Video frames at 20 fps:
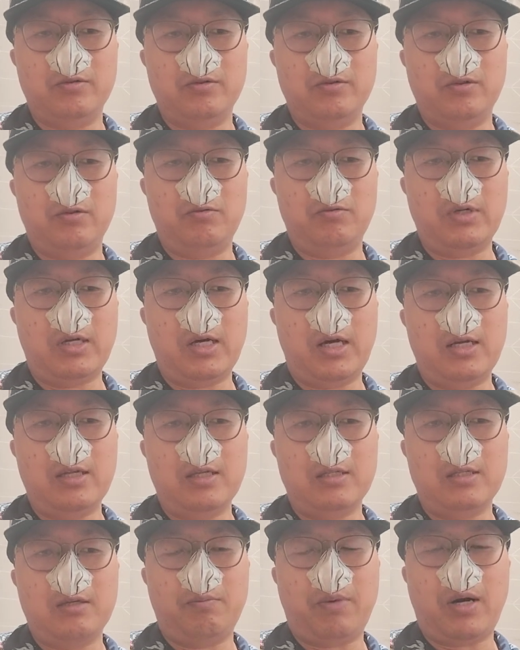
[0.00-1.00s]

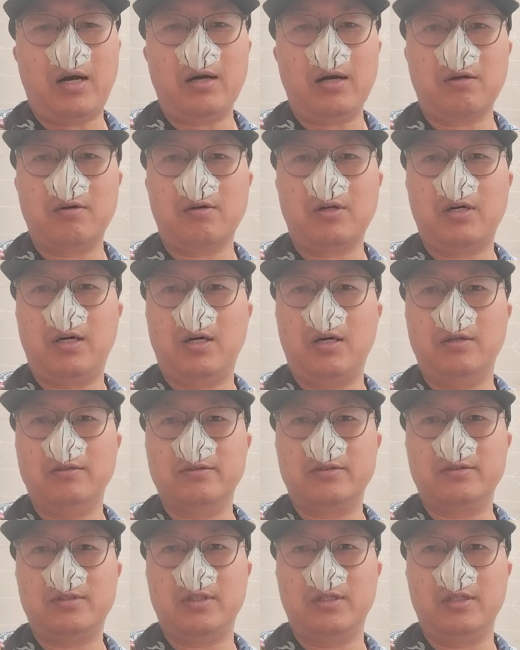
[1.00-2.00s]
regarding the particle
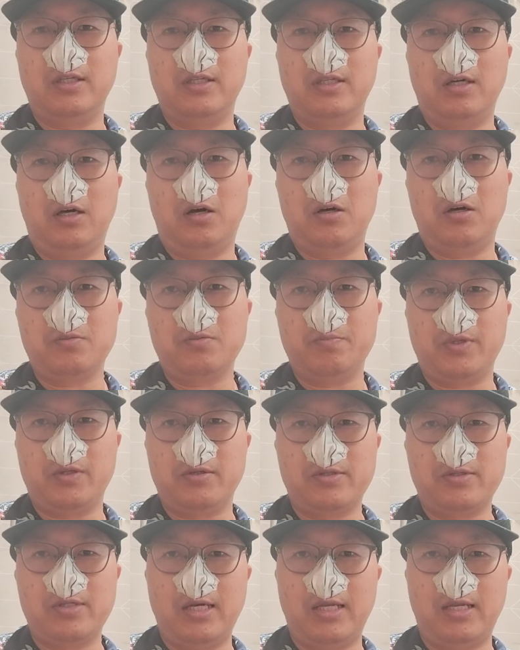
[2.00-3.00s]
count in the
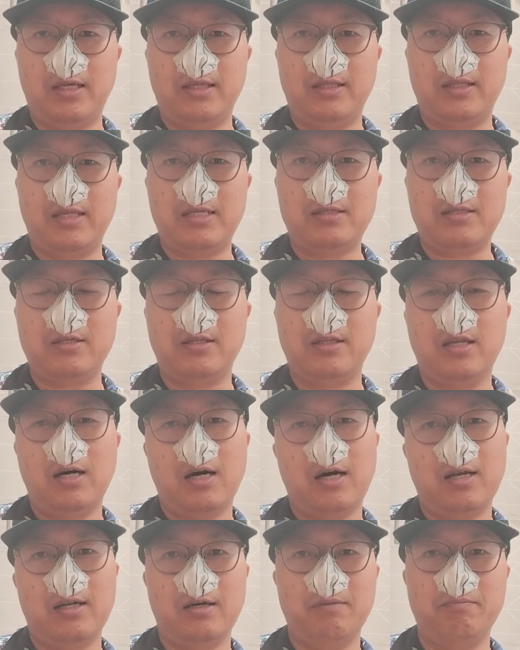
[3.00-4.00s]
hospital setting, that's
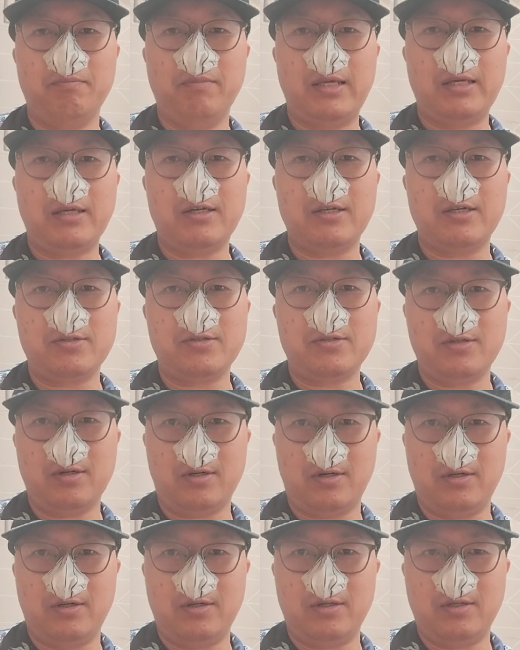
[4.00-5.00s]
not a main
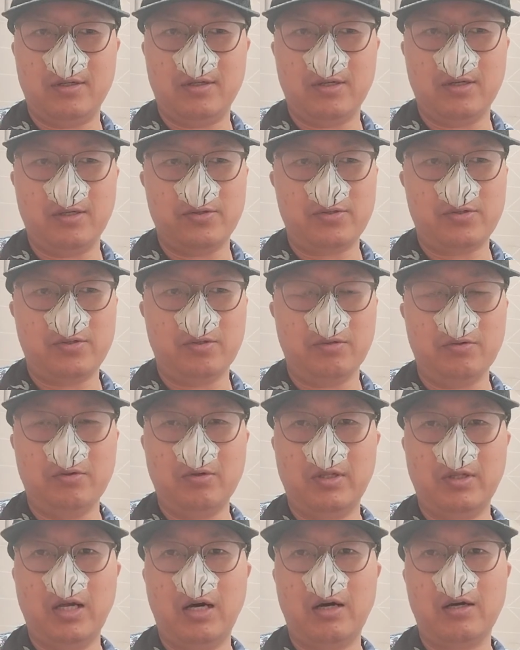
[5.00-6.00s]
concern. So you
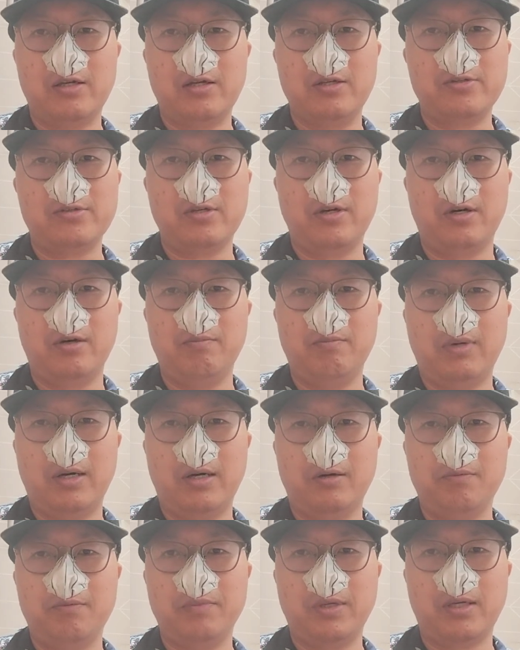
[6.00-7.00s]
are not concerned
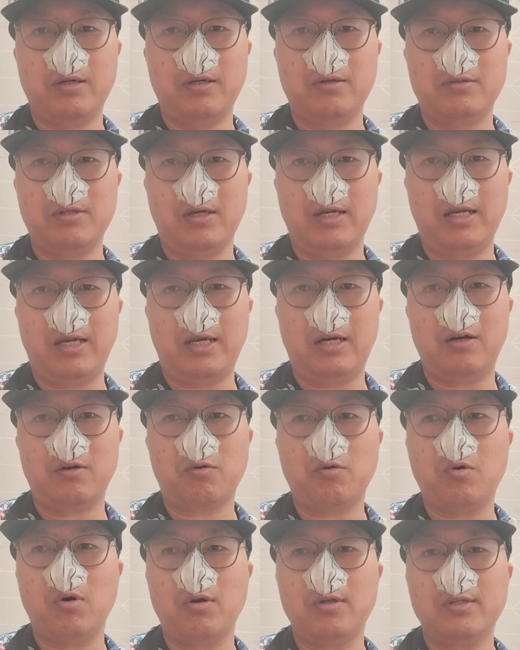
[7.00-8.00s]
about because the air
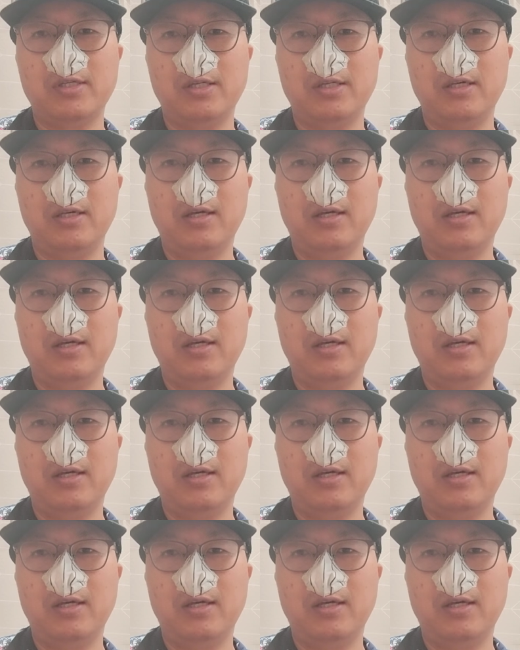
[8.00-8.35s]
quality,